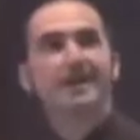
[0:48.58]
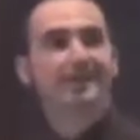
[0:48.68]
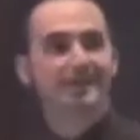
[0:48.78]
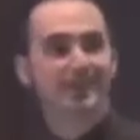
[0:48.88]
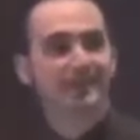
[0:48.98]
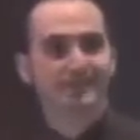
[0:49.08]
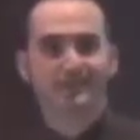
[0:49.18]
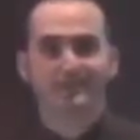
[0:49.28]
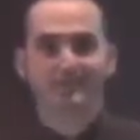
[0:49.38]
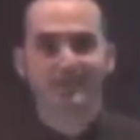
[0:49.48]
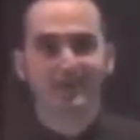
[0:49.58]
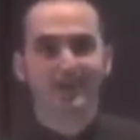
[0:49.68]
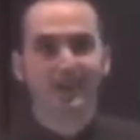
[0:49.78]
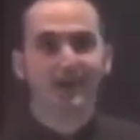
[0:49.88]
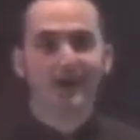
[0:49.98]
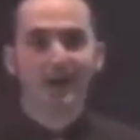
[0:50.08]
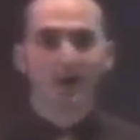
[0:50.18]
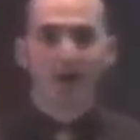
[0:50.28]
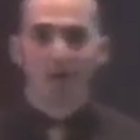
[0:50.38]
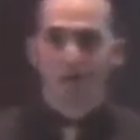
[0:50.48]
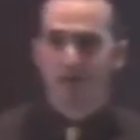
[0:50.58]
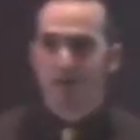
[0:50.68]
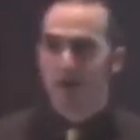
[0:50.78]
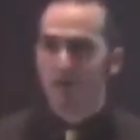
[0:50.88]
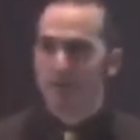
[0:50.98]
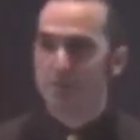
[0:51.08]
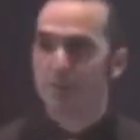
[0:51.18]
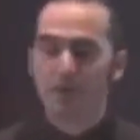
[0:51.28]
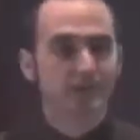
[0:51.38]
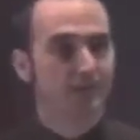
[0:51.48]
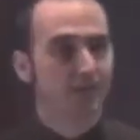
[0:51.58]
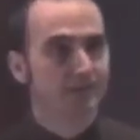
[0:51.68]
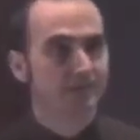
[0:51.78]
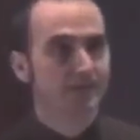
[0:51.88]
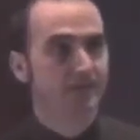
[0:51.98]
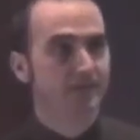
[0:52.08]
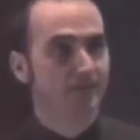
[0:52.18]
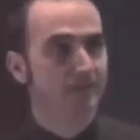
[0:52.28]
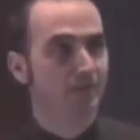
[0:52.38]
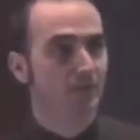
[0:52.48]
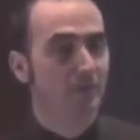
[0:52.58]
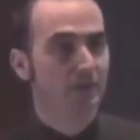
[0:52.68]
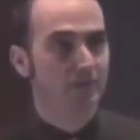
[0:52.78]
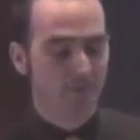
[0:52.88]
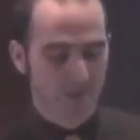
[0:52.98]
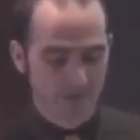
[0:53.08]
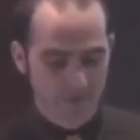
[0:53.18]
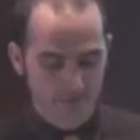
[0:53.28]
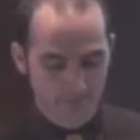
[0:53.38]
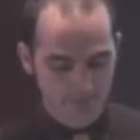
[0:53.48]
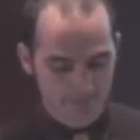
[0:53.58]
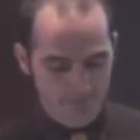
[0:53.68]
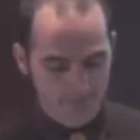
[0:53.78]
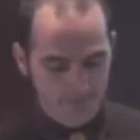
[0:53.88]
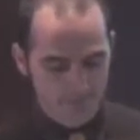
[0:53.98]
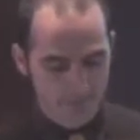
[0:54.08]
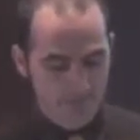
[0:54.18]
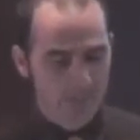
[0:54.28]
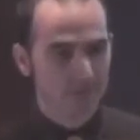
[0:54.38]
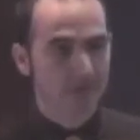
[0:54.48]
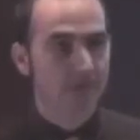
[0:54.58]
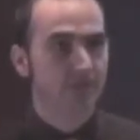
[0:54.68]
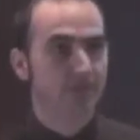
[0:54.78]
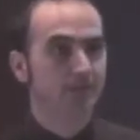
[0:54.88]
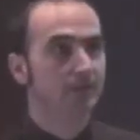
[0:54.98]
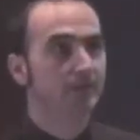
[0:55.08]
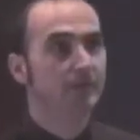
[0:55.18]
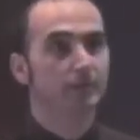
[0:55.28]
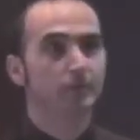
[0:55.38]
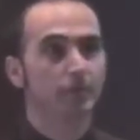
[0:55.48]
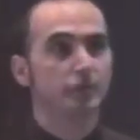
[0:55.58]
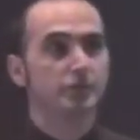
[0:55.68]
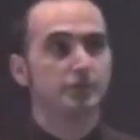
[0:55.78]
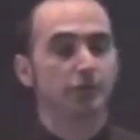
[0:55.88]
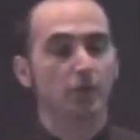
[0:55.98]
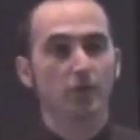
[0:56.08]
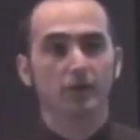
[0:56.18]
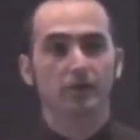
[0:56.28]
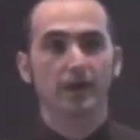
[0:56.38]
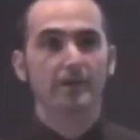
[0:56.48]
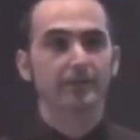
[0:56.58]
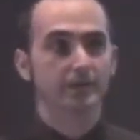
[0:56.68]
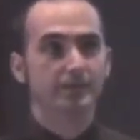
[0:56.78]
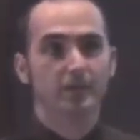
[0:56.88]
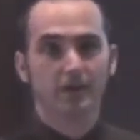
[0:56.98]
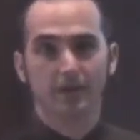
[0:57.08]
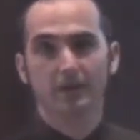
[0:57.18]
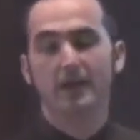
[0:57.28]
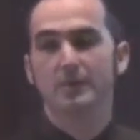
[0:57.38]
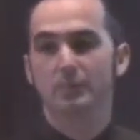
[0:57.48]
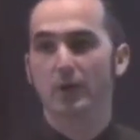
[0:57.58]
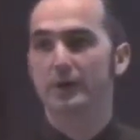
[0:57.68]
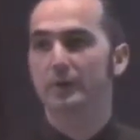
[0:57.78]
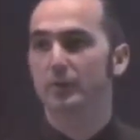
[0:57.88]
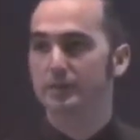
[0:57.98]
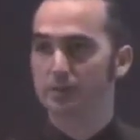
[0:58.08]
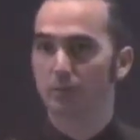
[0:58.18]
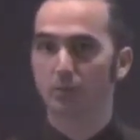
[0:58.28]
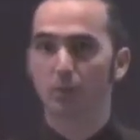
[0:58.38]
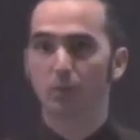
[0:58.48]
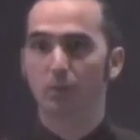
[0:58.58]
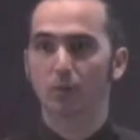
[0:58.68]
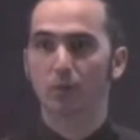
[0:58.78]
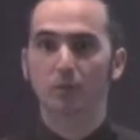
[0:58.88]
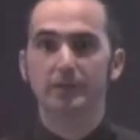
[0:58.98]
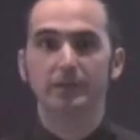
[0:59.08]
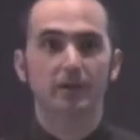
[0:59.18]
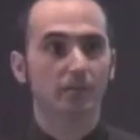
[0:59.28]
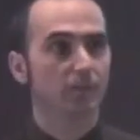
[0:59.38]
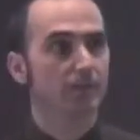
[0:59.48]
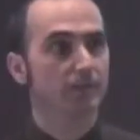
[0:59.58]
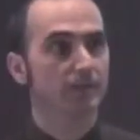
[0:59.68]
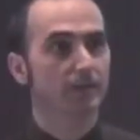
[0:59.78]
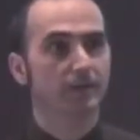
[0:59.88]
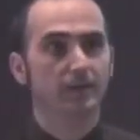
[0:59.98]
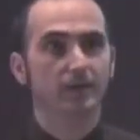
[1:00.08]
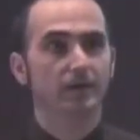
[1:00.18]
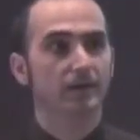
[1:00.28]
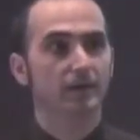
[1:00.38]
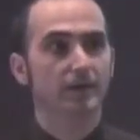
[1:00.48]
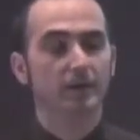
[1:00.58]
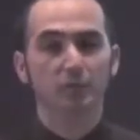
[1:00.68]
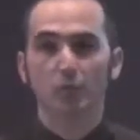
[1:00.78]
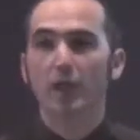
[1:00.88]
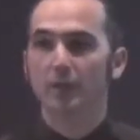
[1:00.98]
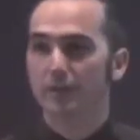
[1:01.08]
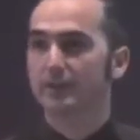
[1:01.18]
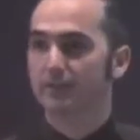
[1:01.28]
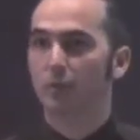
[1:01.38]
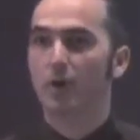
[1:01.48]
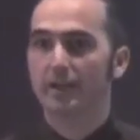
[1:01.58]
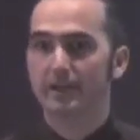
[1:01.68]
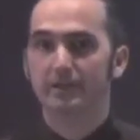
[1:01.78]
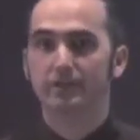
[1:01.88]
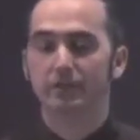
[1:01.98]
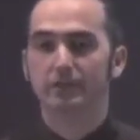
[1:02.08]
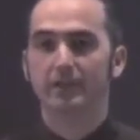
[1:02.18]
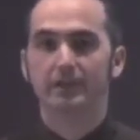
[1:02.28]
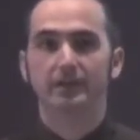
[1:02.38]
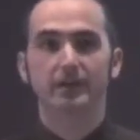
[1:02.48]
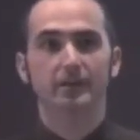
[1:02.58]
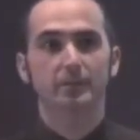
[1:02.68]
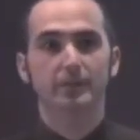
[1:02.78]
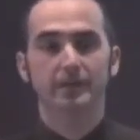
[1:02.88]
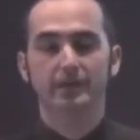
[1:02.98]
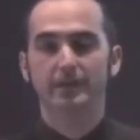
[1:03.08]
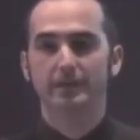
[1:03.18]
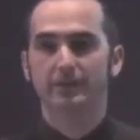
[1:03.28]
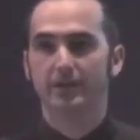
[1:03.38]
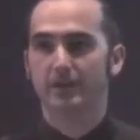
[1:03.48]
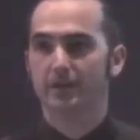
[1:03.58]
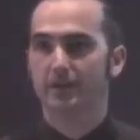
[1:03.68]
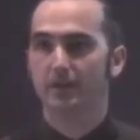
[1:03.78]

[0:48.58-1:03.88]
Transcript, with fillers: Hey, thanks. Uh, I, I, would, I would especially like to say thank you to Michael and um, Lincoln, first for having this talk in a library, which will become uh, relevant as to why that's interesting um, in, in, a second